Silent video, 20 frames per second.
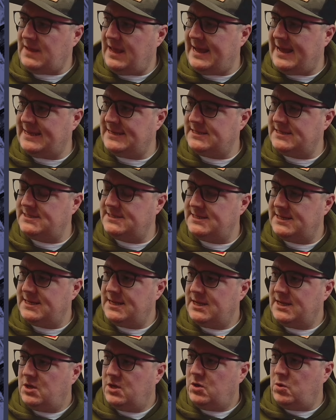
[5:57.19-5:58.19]
and
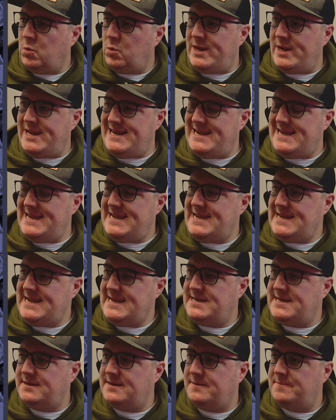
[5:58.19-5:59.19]
we
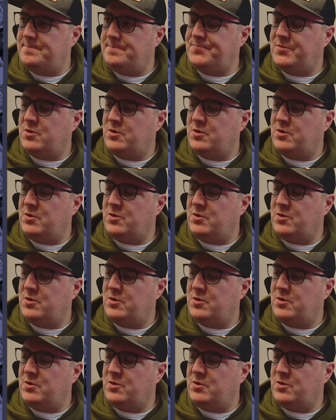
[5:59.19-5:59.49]
need